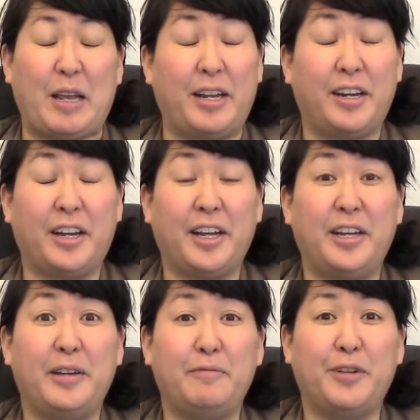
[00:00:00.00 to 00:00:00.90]
and I
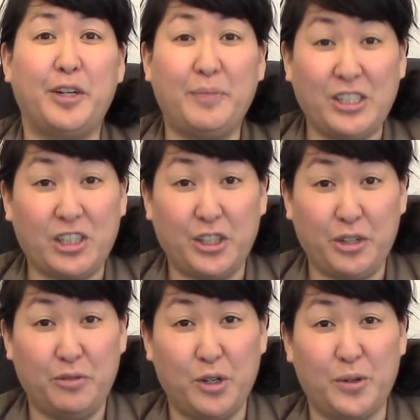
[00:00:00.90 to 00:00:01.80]
am very much
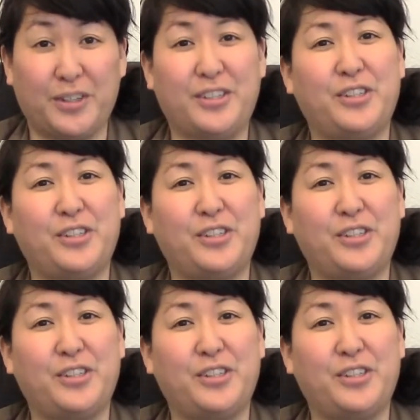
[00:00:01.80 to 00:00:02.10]
looking forward